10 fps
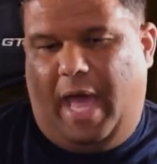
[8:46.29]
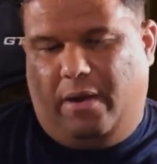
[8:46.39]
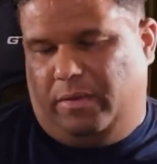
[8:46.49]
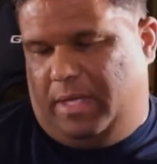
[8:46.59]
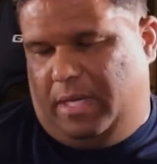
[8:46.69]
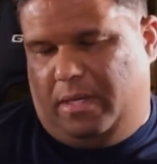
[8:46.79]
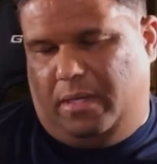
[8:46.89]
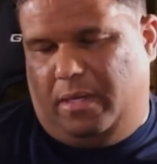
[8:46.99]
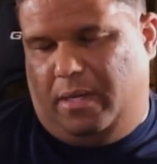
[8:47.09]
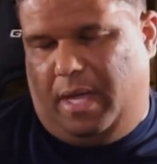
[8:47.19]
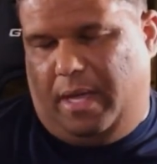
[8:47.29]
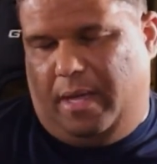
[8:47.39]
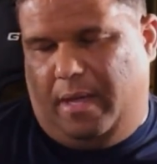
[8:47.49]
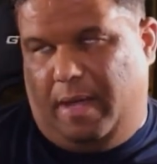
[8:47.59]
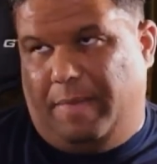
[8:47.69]
I don't think. Yeah,
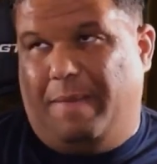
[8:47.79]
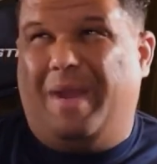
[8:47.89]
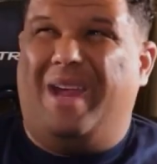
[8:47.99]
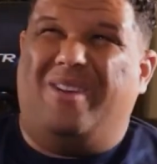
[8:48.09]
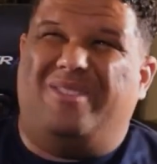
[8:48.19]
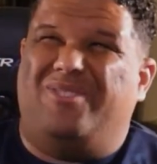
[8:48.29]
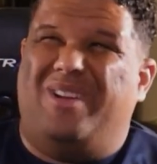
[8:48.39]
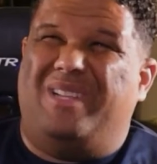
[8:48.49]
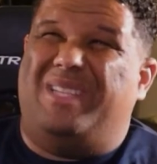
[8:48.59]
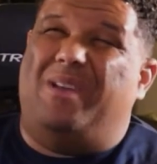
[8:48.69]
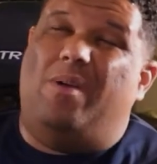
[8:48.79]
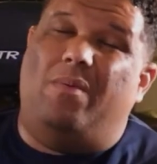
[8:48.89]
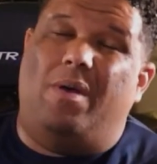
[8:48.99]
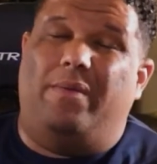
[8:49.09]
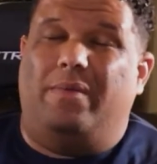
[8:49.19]
I'm not also trying to say, oh
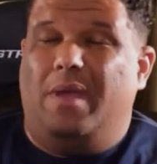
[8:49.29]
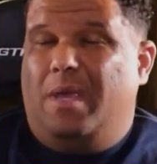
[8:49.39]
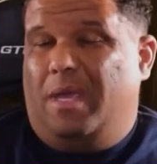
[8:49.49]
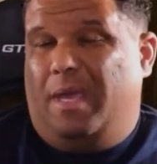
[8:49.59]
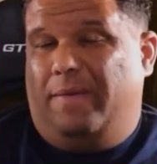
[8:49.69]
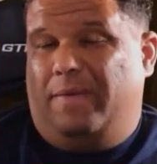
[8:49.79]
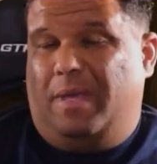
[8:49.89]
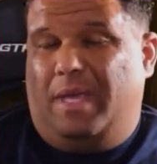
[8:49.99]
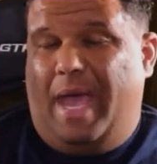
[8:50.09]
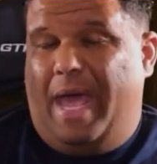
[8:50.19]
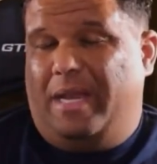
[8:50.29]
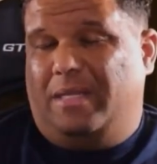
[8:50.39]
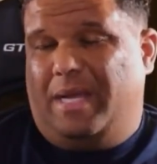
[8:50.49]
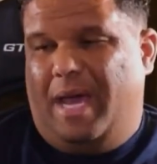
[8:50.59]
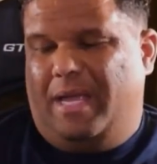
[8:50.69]
well, if he
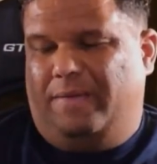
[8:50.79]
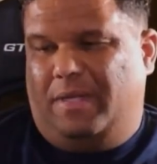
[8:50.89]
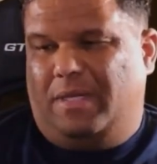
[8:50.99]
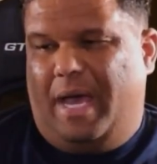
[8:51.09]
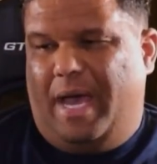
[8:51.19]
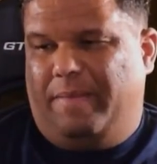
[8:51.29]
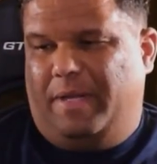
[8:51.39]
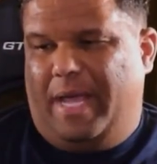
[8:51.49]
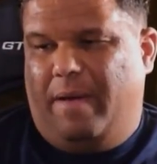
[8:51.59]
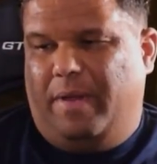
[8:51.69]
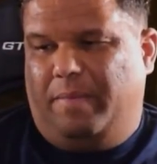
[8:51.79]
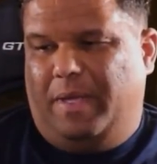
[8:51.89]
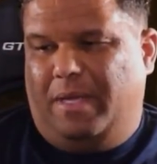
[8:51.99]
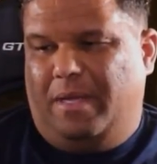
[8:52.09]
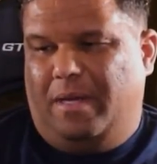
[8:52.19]
died, but the album would have
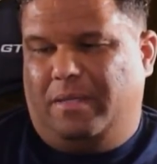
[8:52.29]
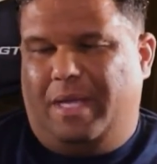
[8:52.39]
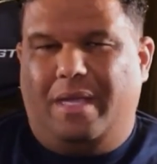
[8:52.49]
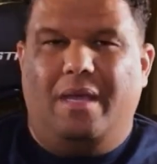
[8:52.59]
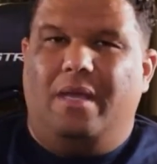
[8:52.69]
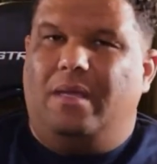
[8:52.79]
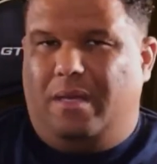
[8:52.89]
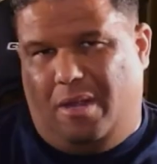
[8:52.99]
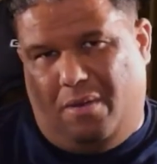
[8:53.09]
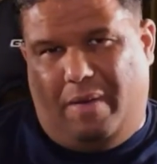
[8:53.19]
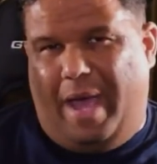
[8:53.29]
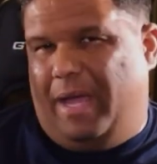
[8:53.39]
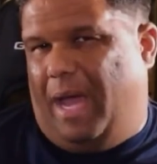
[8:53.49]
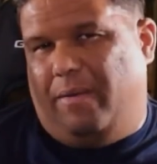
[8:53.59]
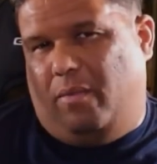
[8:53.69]
been good. It's like, no,
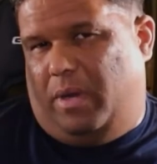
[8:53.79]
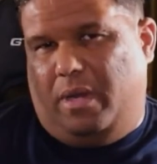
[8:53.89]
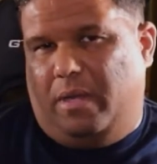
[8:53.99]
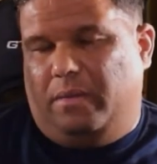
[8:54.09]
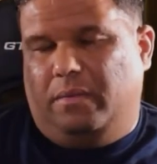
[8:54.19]
I wouldn't.